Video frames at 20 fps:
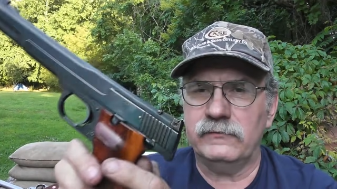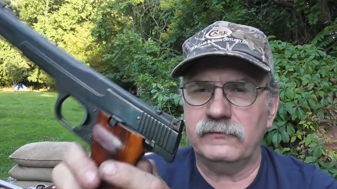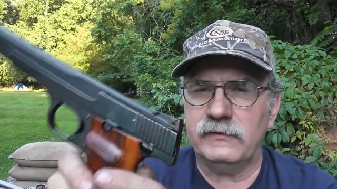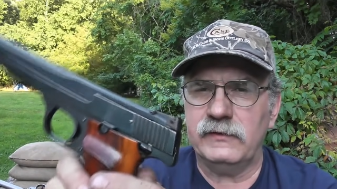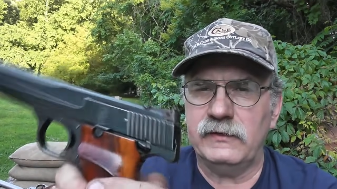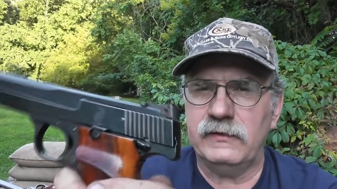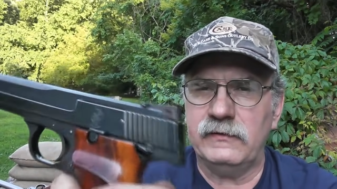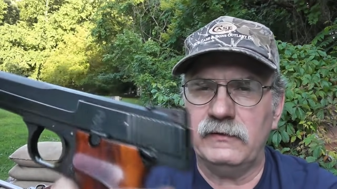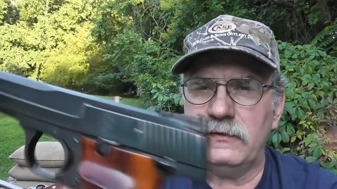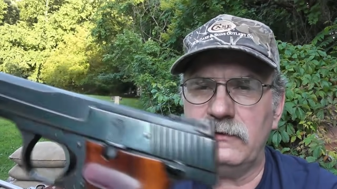
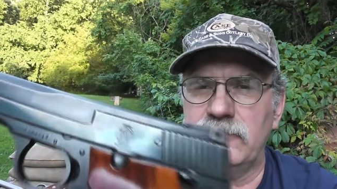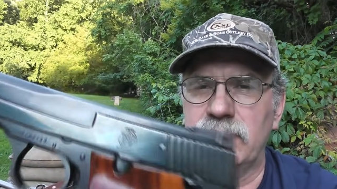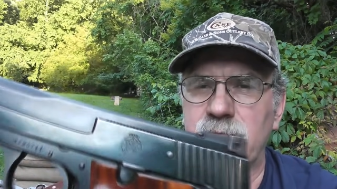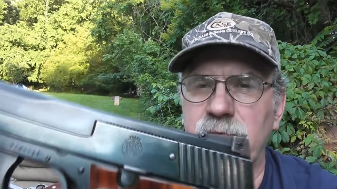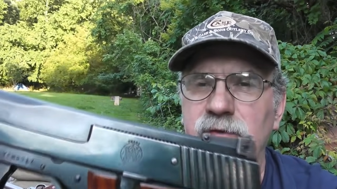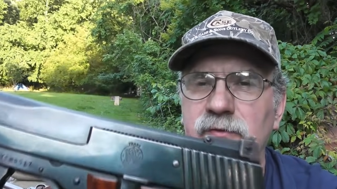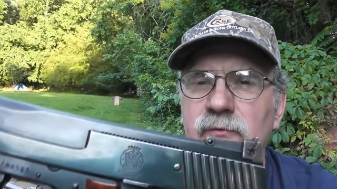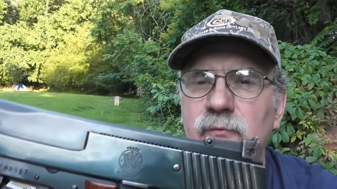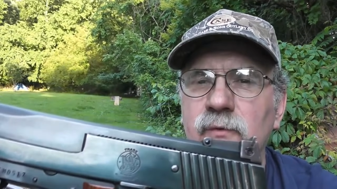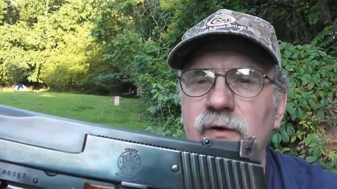see the
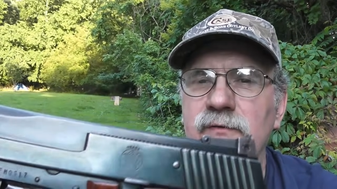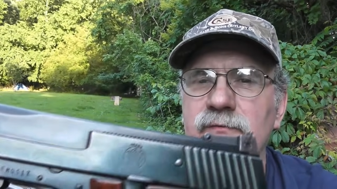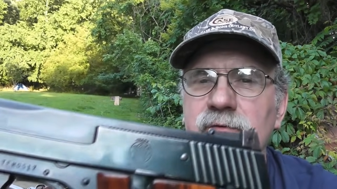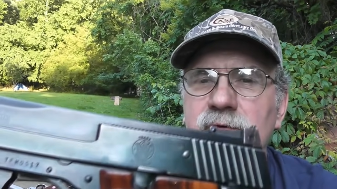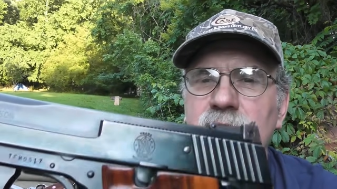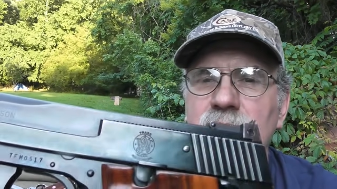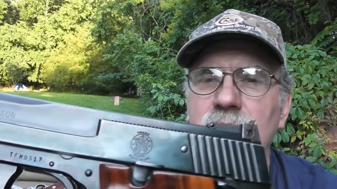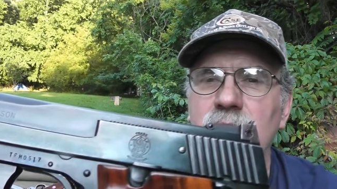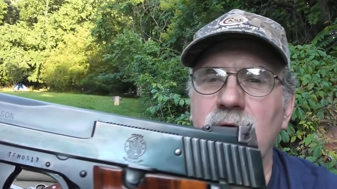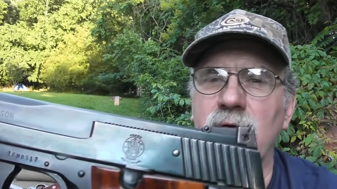Smith
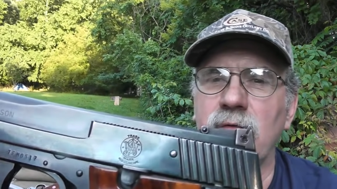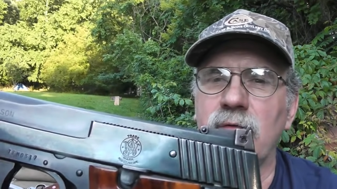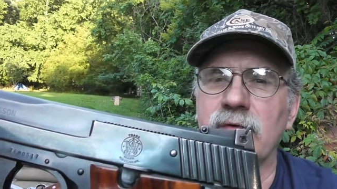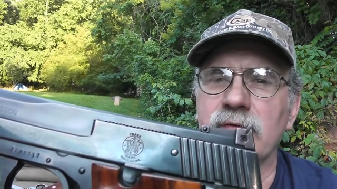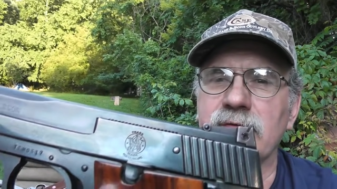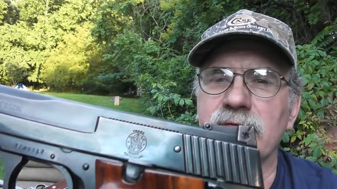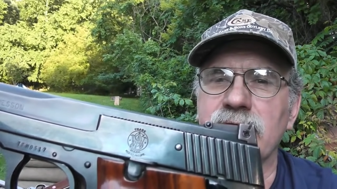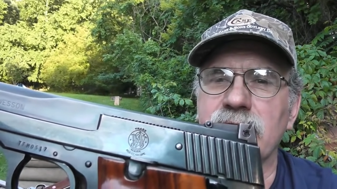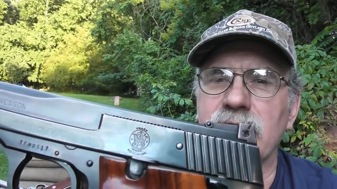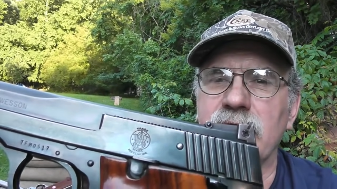Wesson logo
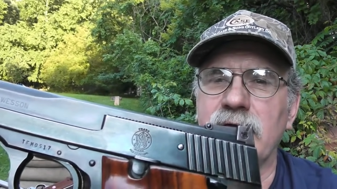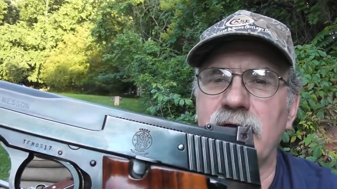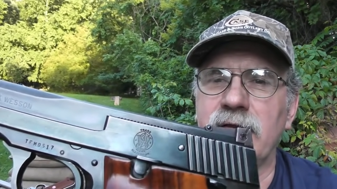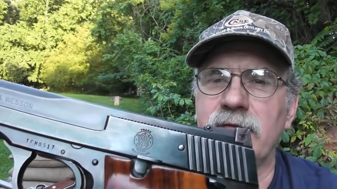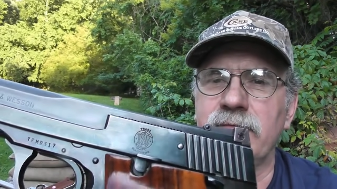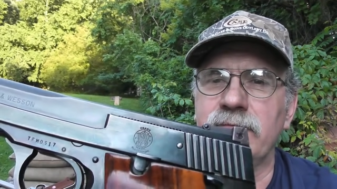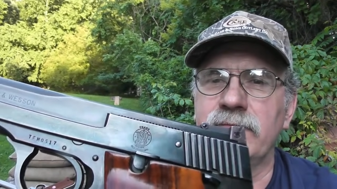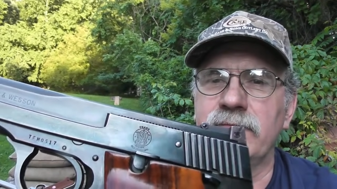on the side.